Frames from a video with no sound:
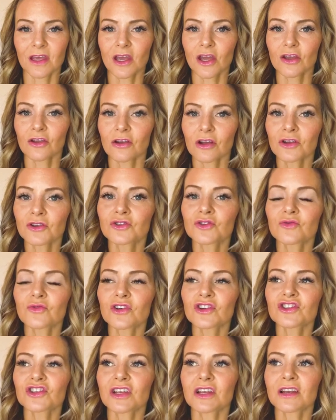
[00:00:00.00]
Your
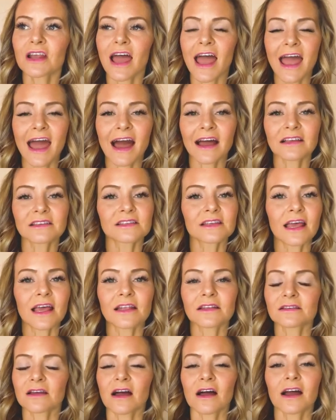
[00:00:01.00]
intuition acts
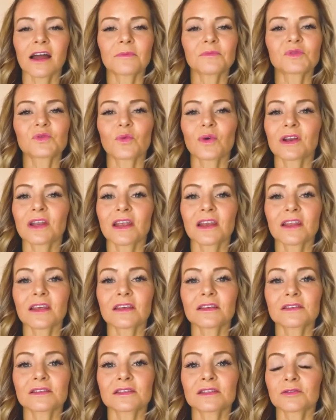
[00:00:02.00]
at times when it
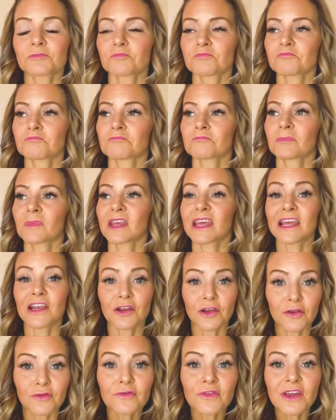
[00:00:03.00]
is
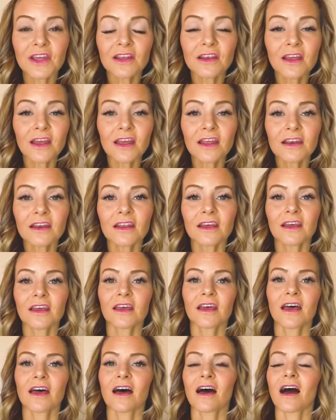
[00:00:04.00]
inconvenient
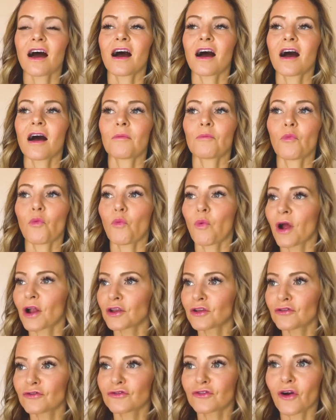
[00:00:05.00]
um, when
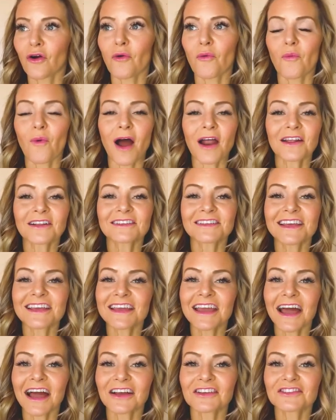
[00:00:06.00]
you don't want to
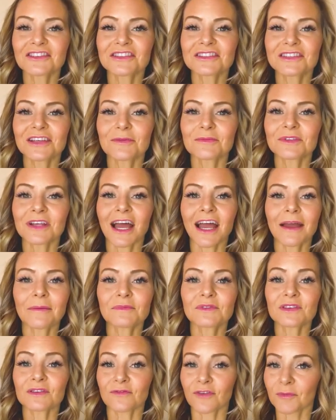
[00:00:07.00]
take action
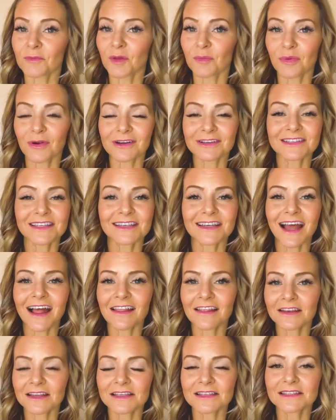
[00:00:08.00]
sometimes from the
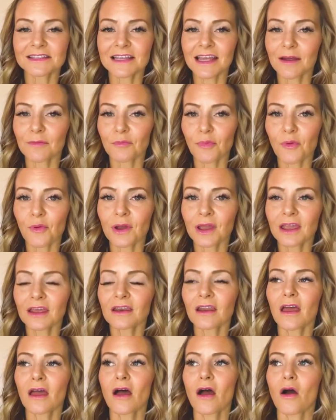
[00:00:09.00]
personality
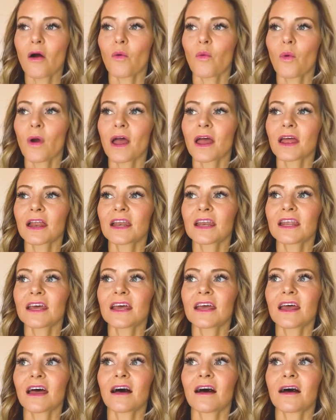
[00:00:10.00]
standpoint,
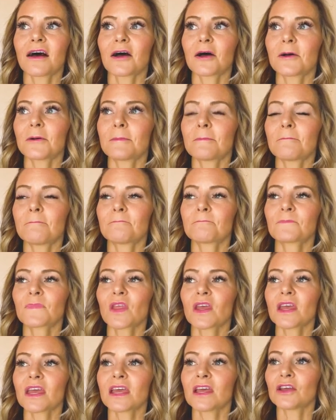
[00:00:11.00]
when um,
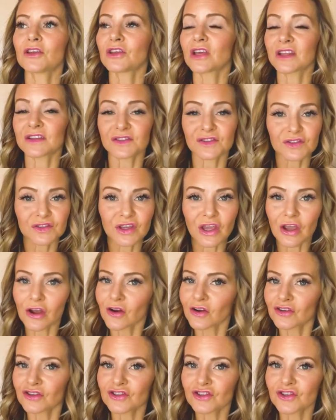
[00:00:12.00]
it, it
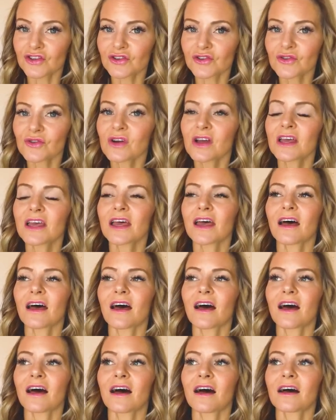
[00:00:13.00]
scares you.
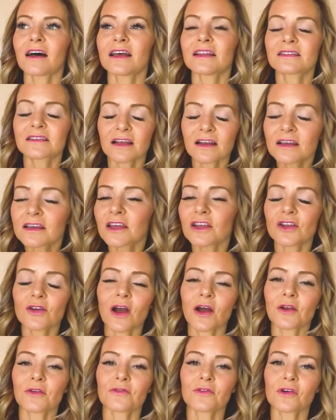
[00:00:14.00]
Uh, it's going to get you
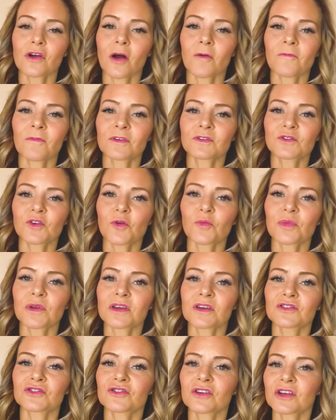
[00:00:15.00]
out of your comfort zone
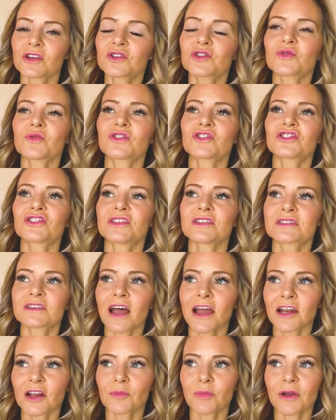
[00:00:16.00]
because your intuition is
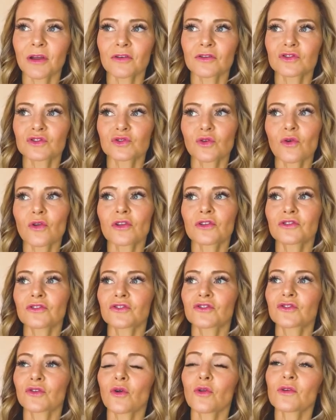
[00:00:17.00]
guided by your soul and
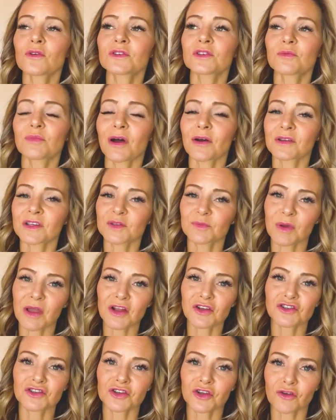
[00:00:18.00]
your soul is about
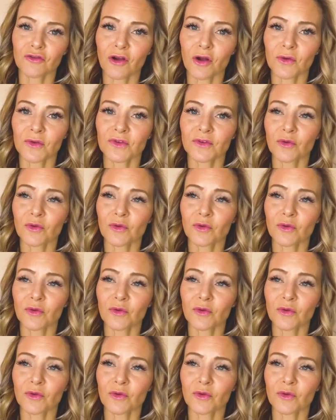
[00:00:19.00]
expansion and growth.